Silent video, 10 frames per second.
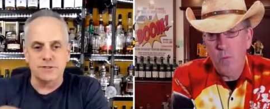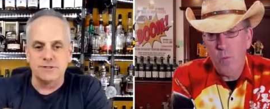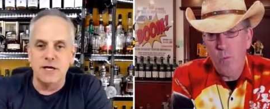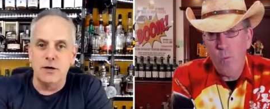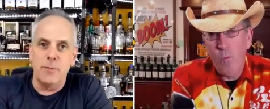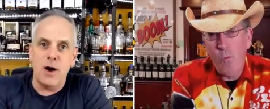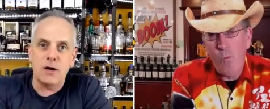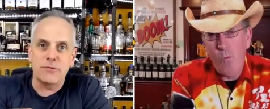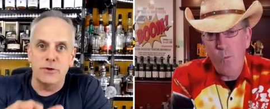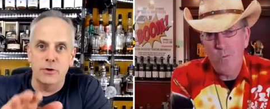Speaker 1: Del
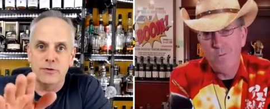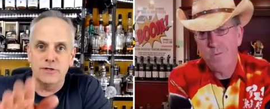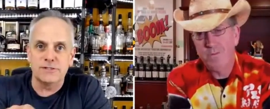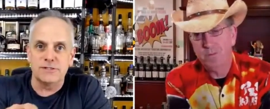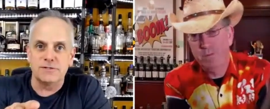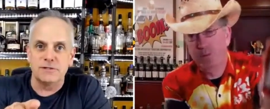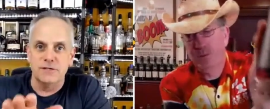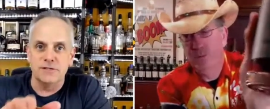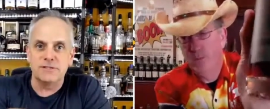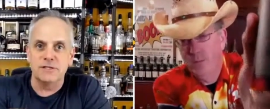Bach though, this is the
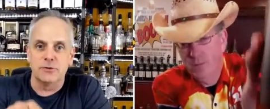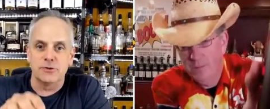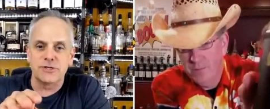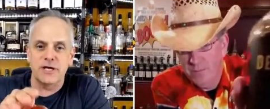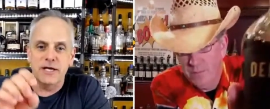distiller's cut.